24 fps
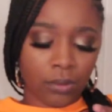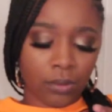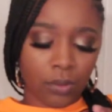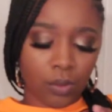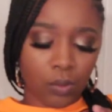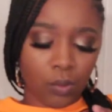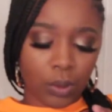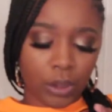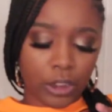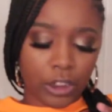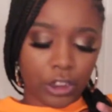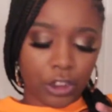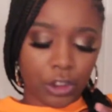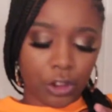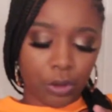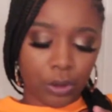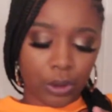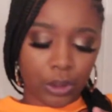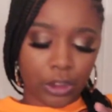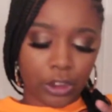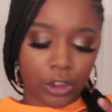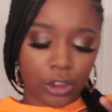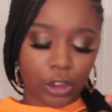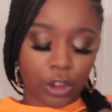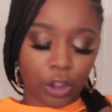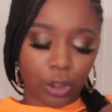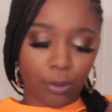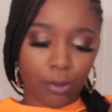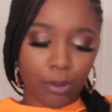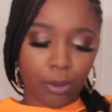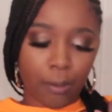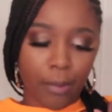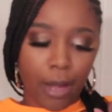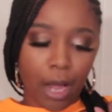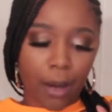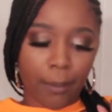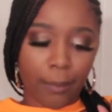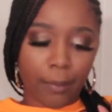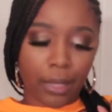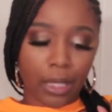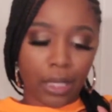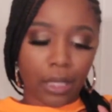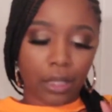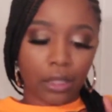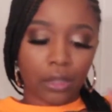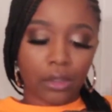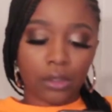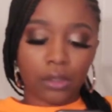What did you assume about
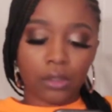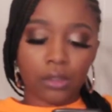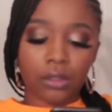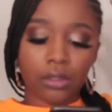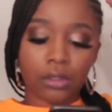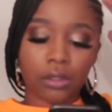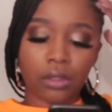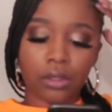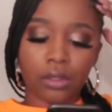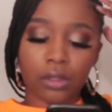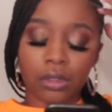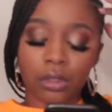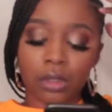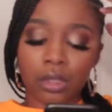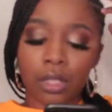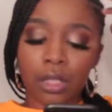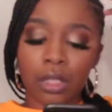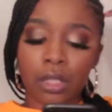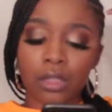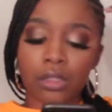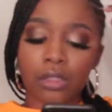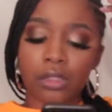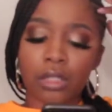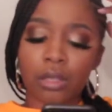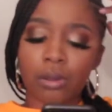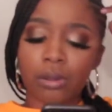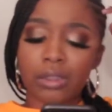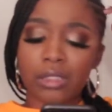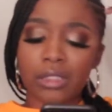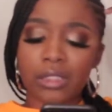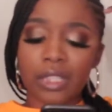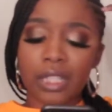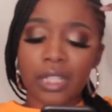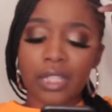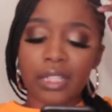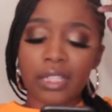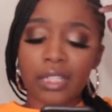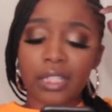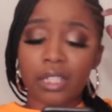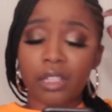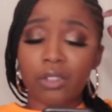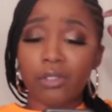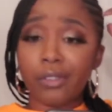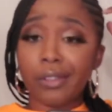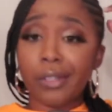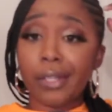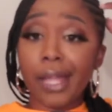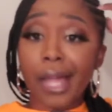me? Someone said
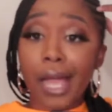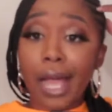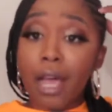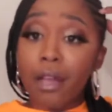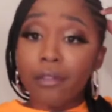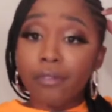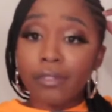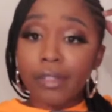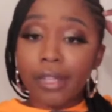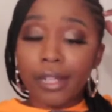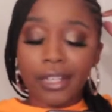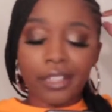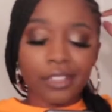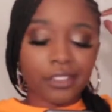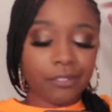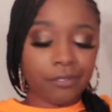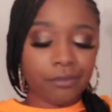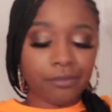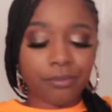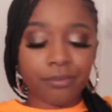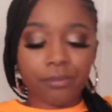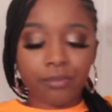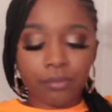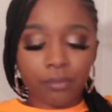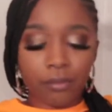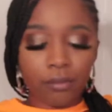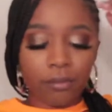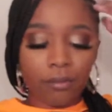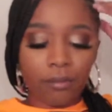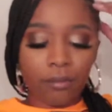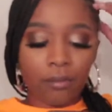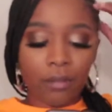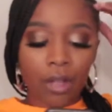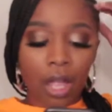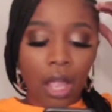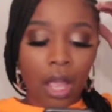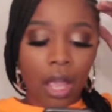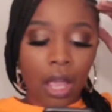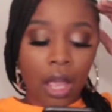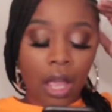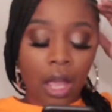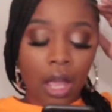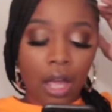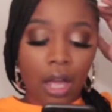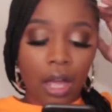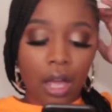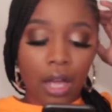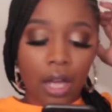didn't really have none.
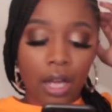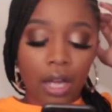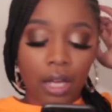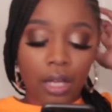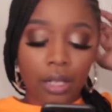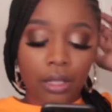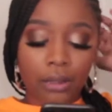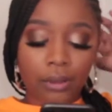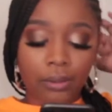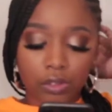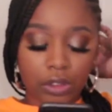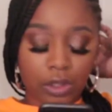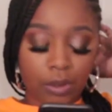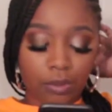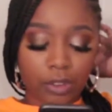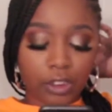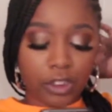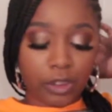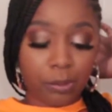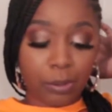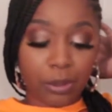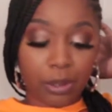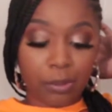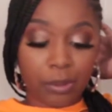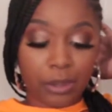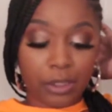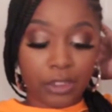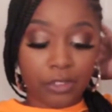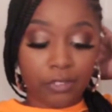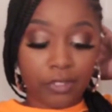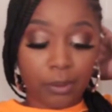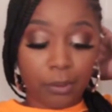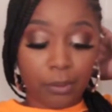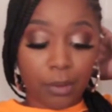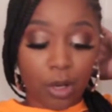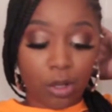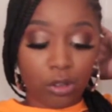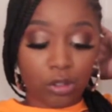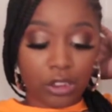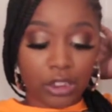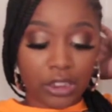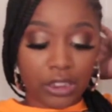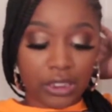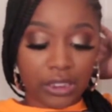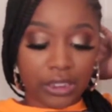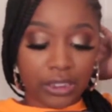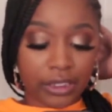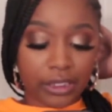Um, someone just put a bunch of
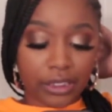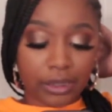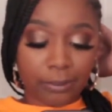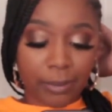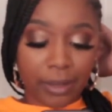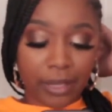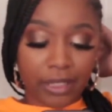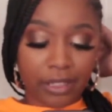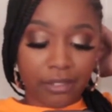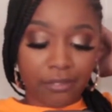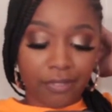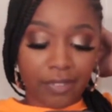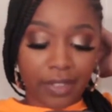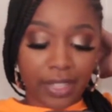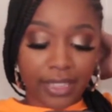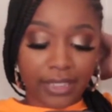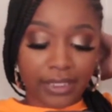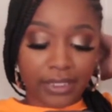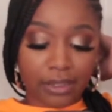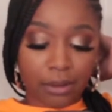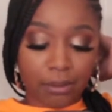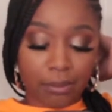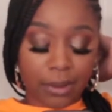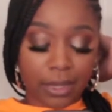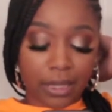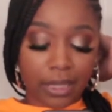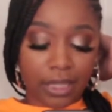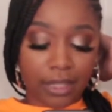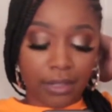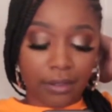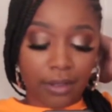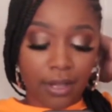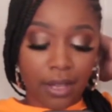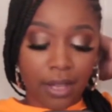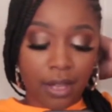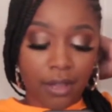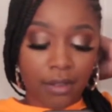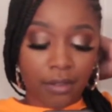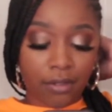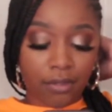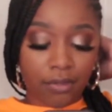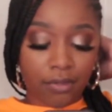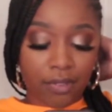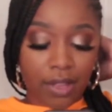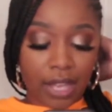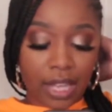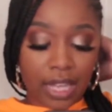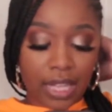emojis, a smiley face, a money
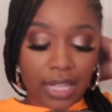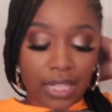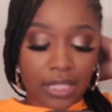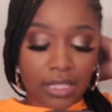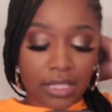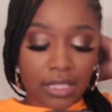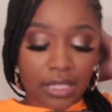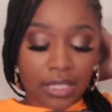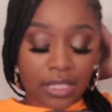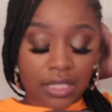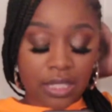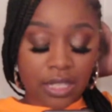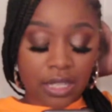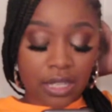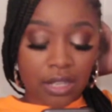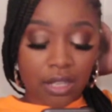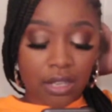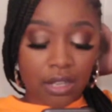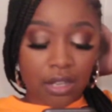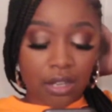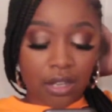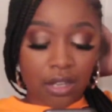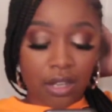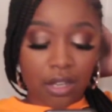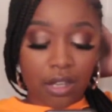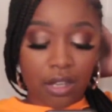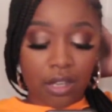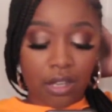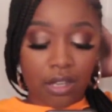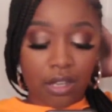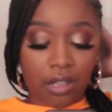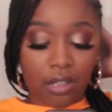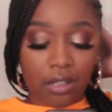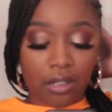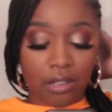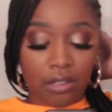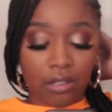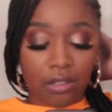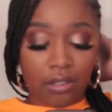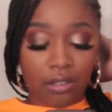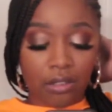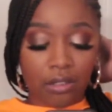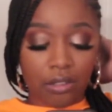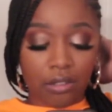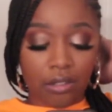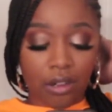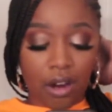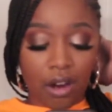face, uh,
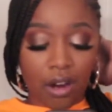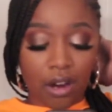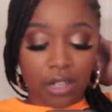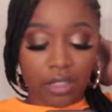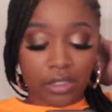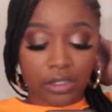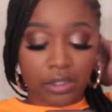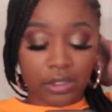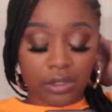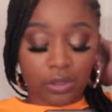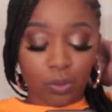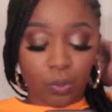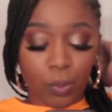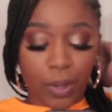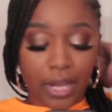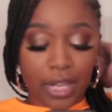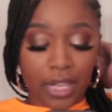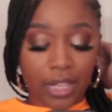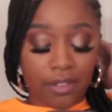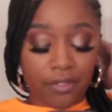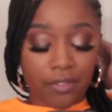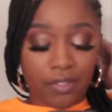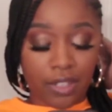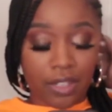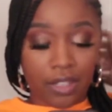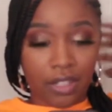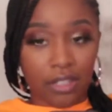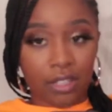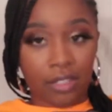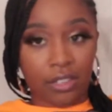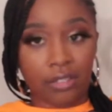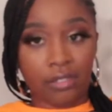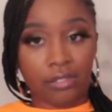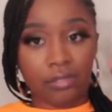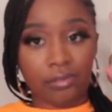hearts wave and a